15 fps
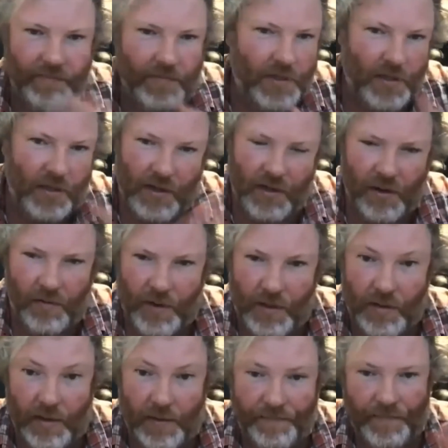know, and
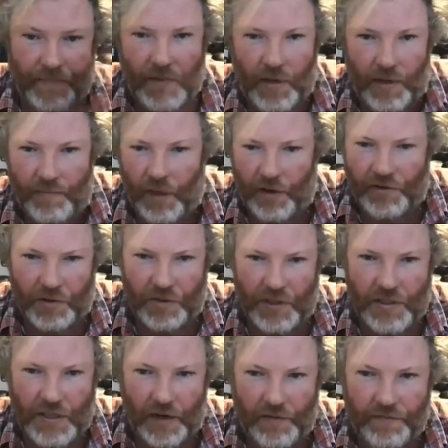the all sorts of stuff.